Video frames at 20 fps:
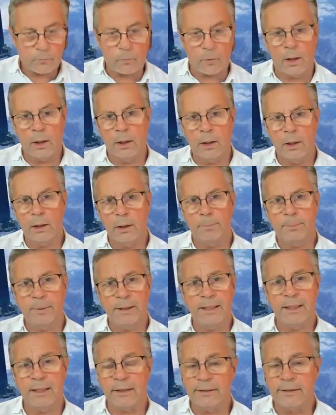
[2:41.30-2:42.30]

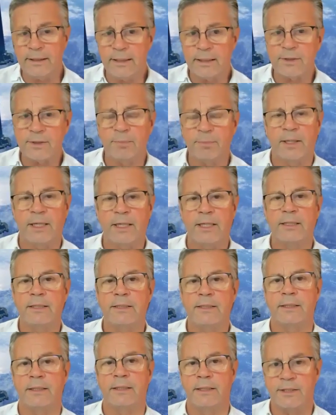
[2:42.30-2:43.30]
PLD
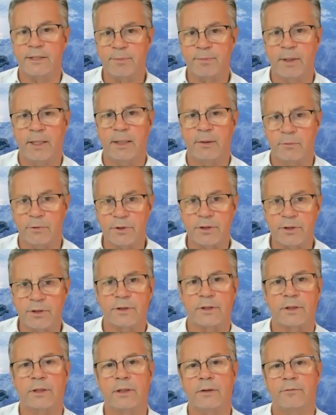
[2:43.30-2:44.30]
Space in Spain, which is
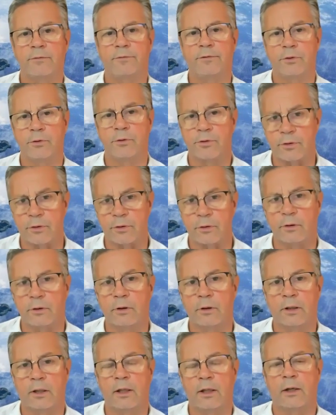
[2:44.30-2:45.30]
a
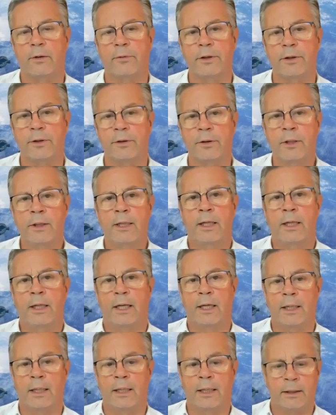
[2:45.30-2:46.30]
future carrier,
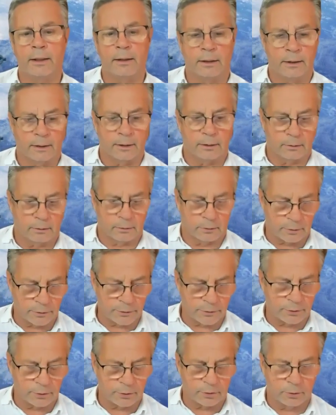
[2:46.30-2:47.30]
and
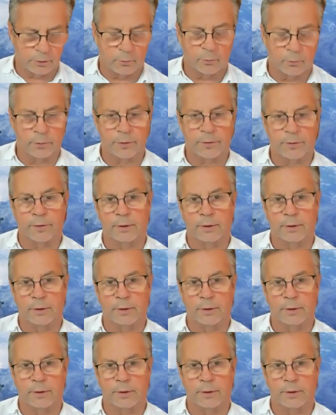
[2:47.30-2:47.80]
also with